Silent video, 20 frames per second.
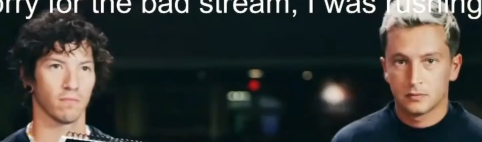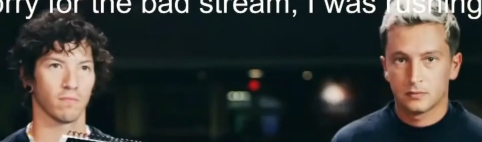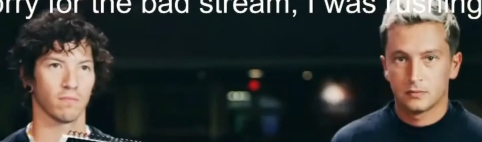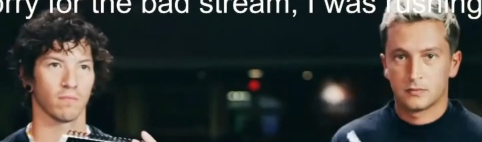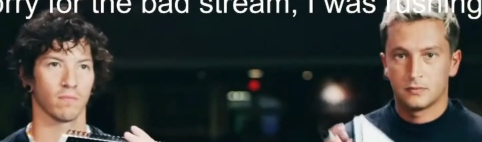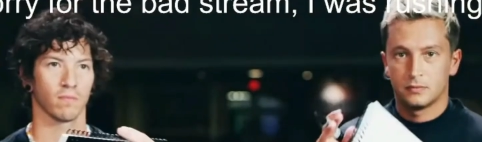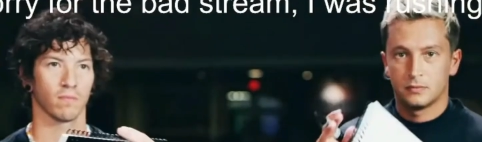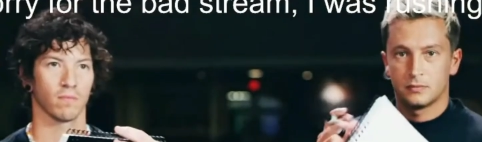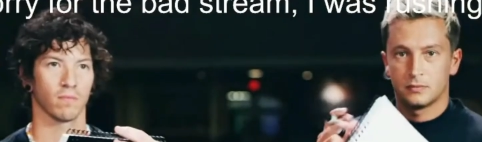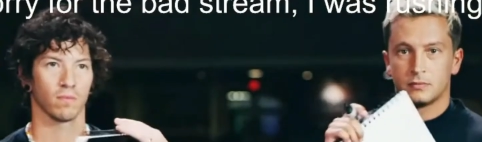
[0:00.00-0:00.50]

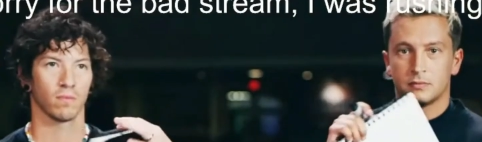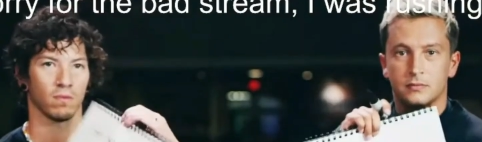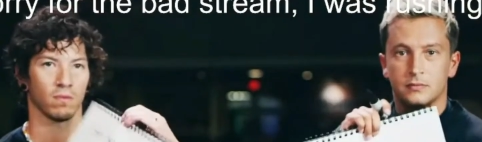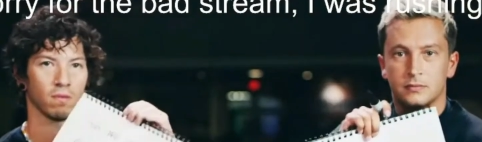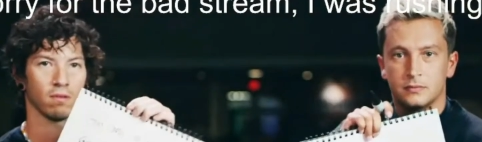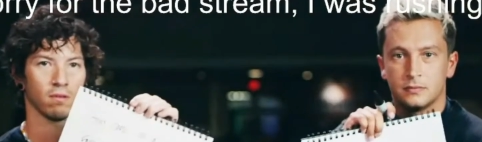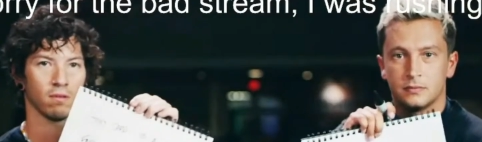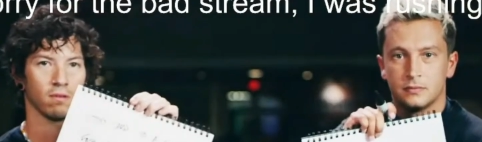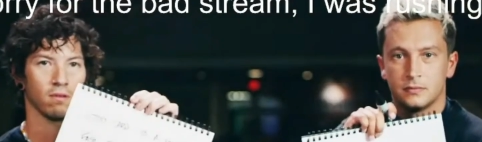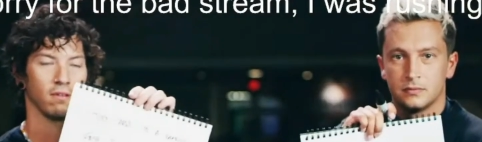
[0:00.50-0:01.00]

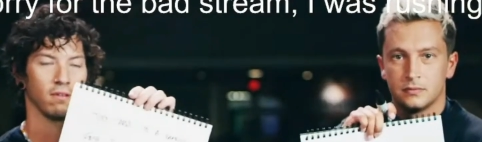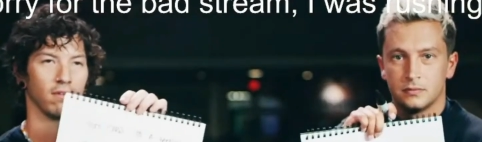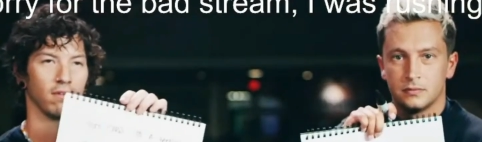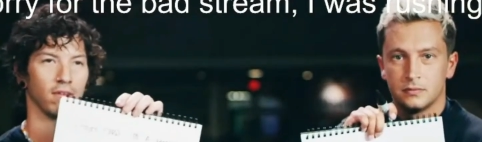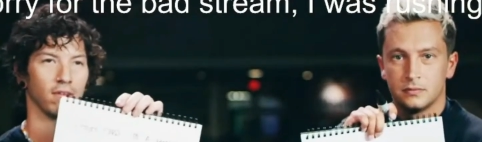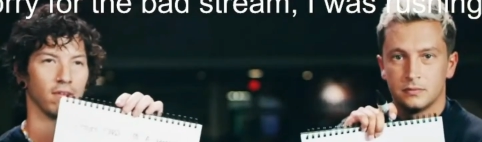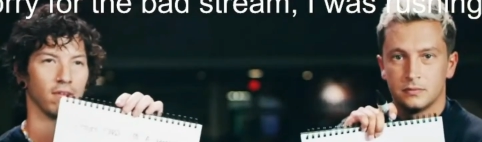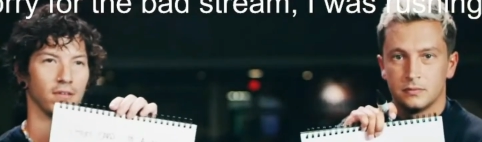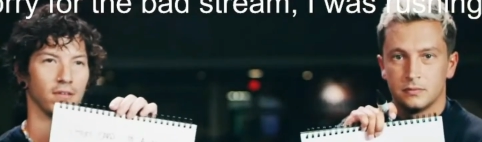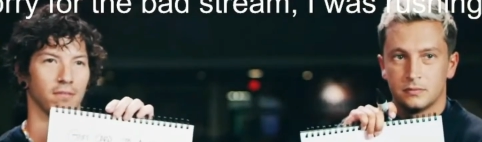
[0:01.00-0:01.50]

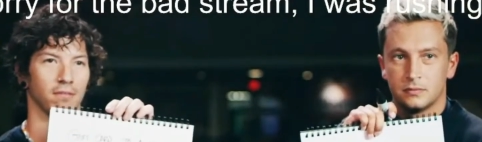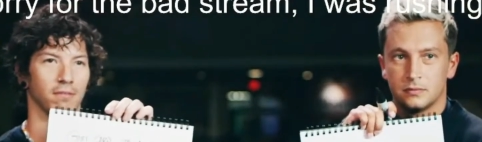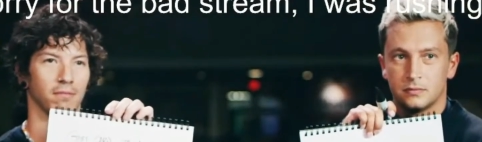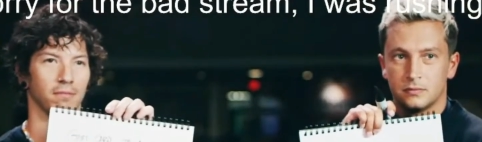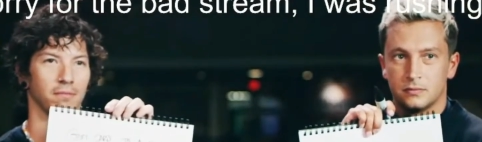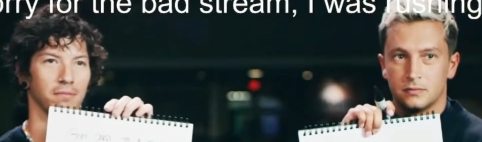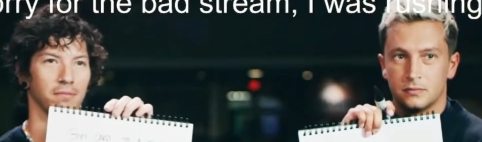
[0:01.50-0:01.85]
Nothing is said.